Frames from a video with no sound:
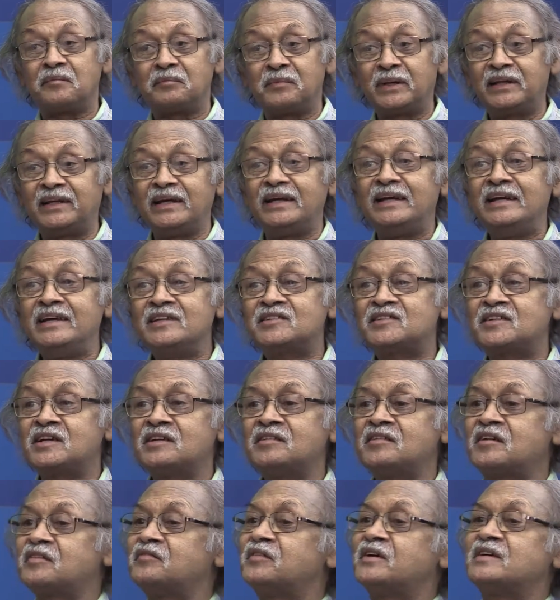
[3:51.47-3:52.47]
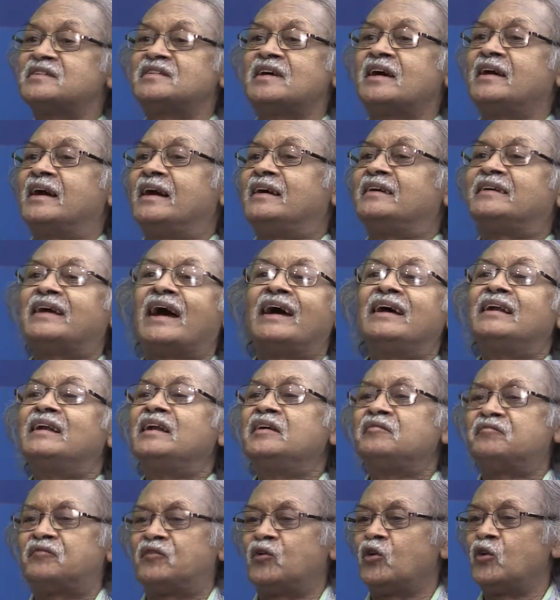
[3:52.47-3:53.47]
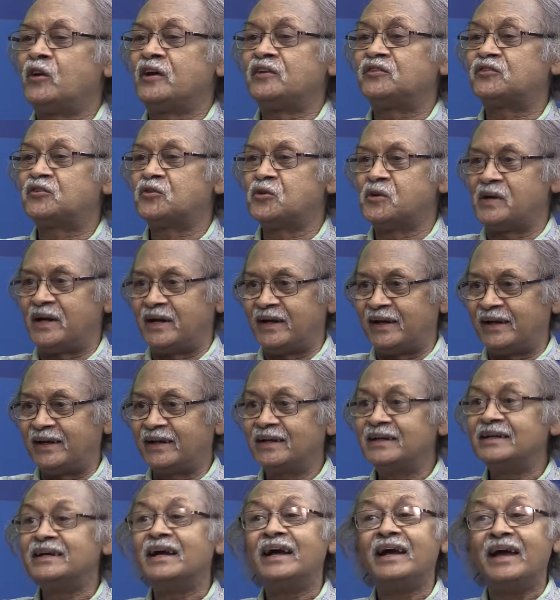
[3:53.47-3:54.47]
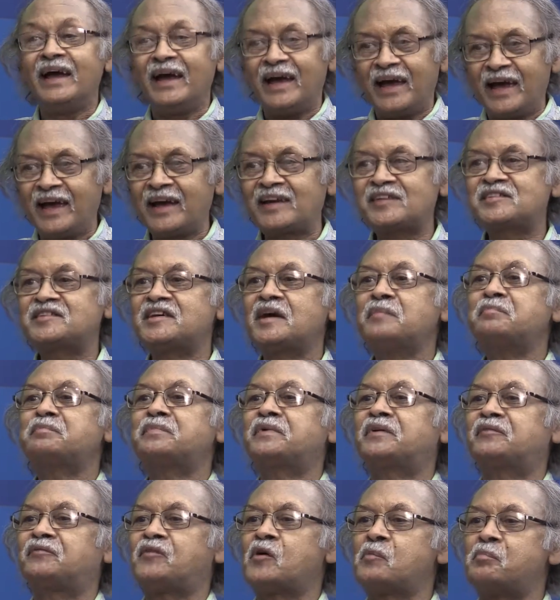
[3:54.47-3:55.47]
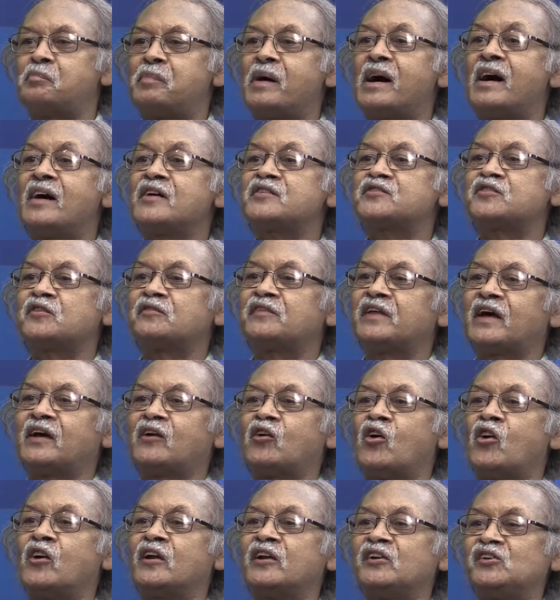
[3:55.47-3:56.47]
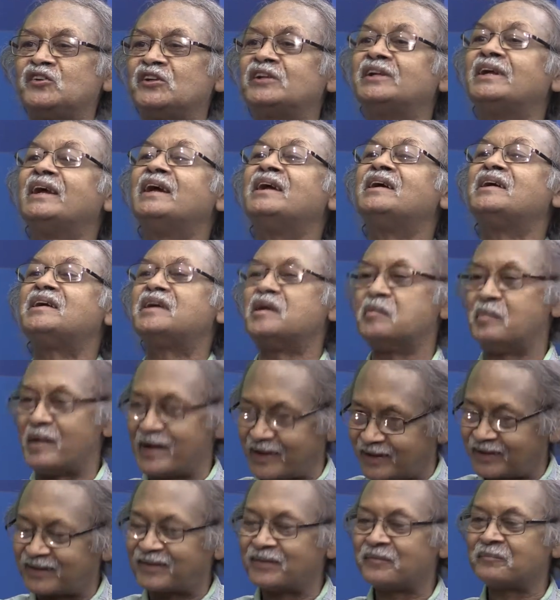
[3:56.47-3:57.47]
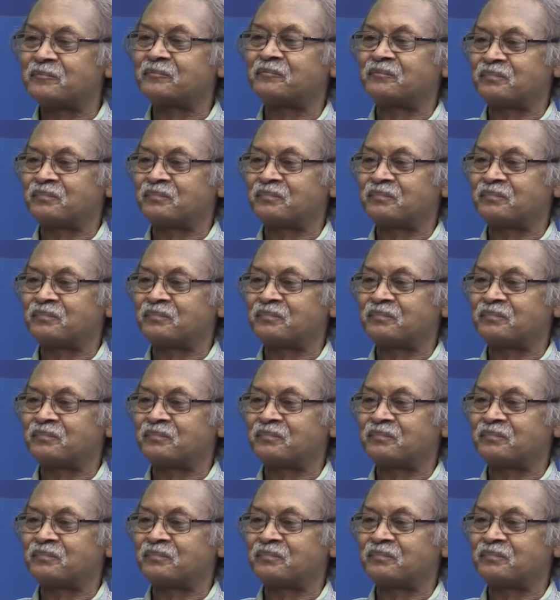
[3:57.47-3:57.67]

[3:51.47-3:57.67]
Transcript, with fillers: But the eastern rivers are entirely flowing through India except for parts of their origin in Tibet.